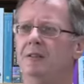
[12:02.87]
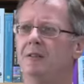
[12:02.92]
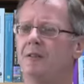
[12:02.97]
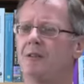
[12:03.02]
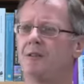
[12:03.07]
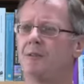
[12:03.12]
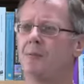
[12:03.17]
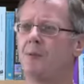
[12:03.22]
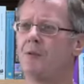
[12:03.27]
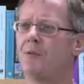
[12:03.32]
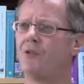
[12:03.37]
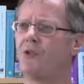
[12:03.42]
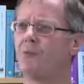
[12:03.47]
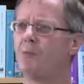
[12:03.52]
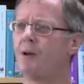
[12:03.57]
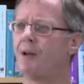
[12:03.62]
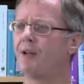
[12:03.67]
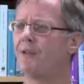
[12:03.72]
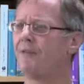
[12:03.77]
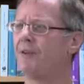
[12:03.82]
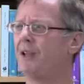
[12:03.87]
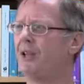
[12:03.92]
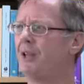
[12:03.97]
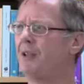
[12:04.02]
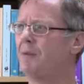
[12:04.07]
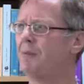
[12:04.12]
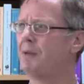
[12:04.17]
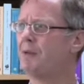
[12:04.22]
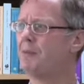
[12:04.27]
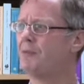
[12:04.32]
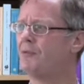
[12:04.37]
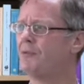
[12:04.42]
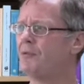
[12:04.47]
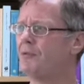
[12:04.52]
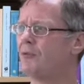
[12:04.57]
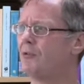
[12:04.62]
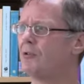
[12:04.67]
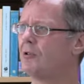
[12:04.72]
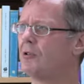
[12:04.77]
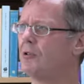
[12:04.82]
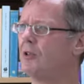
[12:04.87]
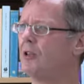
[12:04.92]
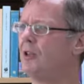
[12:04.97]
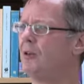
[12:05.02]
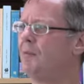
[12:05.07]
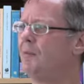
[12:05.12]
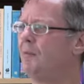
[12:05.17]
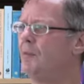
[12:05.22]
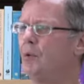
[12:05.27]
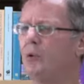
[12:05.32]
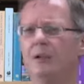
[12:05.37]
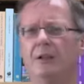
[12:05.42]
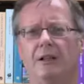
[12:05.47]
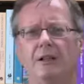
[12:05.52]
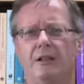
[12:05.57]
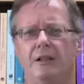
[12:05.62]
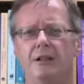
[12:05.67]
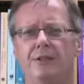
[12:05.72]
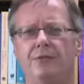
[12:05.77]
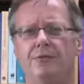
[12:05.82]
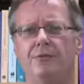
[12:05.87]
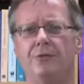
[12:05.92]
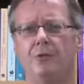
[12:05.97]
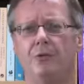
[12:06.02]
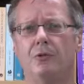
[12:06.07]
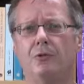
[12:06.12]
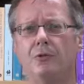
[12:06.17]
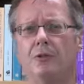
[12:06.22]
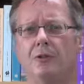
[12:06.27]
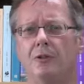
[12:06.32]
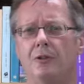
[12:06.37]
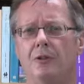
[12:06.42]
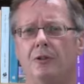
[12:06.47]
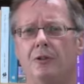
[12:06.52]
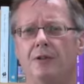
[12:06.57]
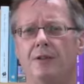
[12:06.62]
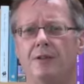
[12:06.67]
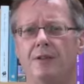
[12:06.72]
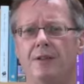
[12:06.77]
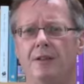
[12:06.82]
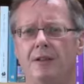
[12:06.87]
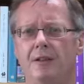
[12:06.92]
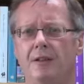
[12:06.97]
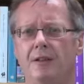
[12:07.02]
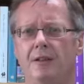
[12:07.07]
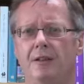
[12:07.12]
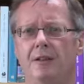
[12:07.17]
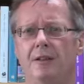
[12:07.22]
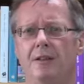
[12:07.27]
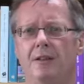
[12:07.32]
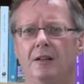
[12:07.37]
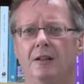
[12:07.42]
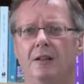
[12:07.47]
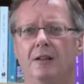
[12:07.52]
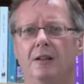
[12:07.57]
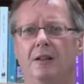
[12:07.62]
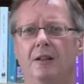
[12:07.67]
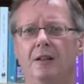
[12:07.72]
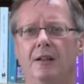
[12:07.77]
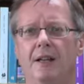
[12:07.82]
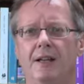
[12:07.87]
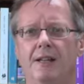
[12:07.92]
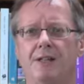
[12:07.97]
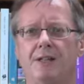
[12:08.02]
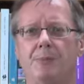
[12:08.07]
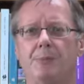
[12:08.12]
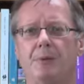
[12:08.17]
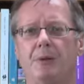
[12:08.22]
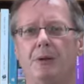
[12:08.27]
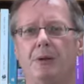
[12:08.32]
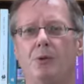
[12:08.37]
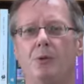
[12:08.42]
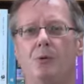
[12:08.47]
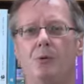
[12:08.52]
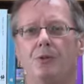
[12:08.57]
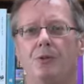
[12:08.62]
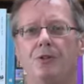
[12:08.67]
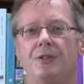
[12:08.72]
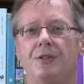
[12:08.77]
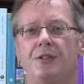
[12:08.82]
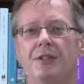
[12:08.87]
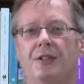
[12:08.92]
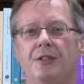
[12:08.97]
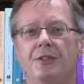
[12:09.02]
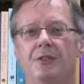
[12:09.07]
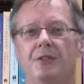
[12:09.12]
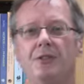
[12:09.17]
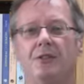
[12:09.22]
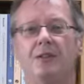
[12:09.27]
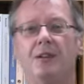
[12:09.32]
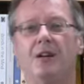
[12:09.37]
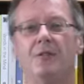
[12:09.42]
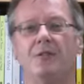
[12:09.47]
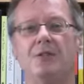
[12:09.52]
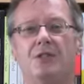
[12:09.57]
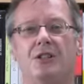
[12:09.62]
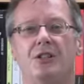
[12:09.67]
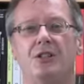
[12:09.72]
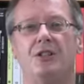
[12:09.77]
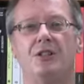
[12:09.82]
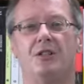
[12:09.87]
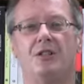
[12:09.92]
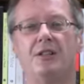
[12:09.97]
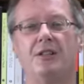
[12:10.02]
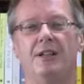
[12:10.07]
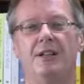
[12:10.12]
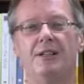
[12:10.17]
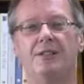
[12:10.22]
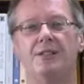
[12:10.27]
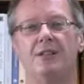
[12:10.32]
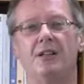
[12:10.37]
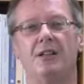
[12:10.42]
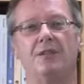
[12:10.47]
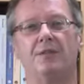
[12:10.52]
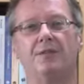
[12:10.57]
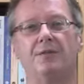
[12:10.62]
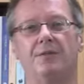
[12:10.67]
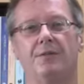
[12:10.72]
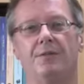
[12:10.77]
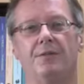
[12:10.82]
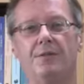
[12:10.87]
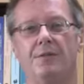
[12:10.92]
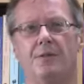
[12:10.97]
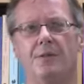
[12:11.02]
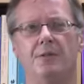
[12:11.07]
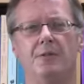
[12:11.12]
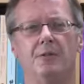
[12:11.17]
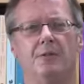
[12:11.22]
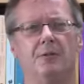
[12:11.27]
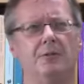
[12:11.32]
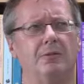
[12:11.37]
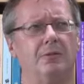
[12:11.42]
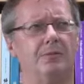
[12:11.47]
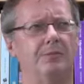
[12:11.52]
Some of you might have had me before, more likely for the last spring course, the conversation class, kind of the